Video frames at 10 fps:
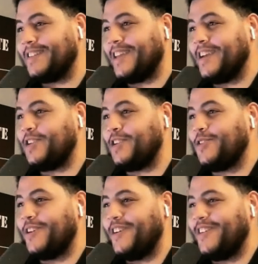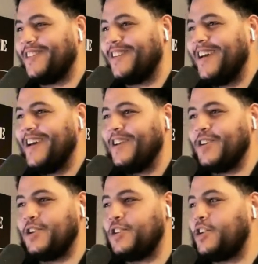things like you
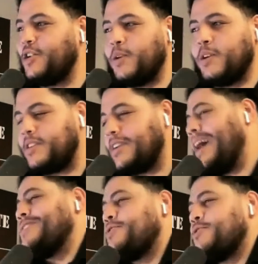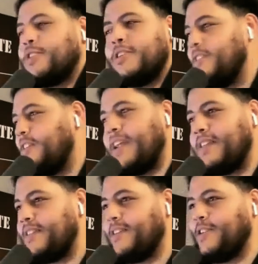could have went to concerts, could have done
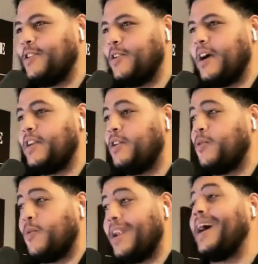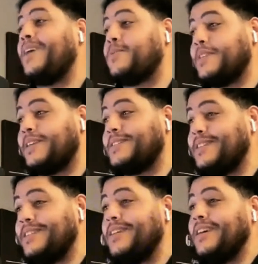anything. I know when I was
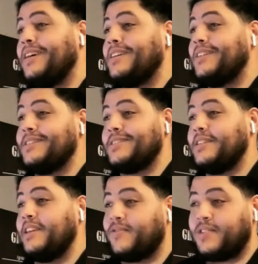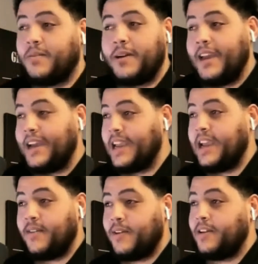18, listen, if somebody had
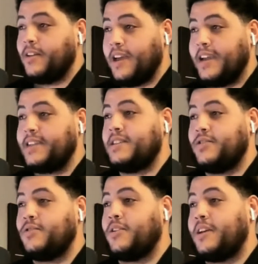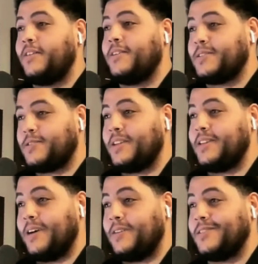gave 18-year-old Arias
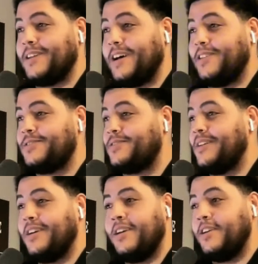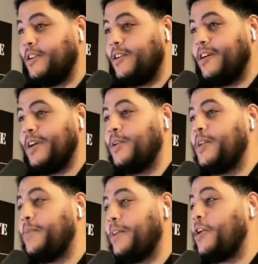$10,000, it
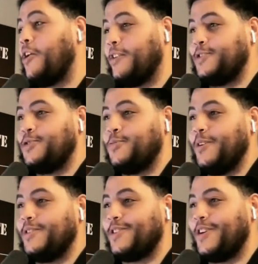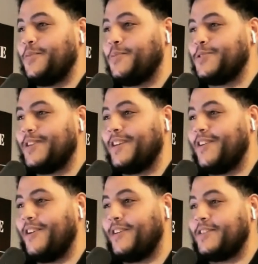would have been gone in 2 months, 100%
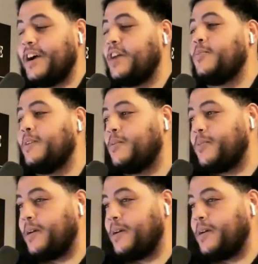on Taco Bell,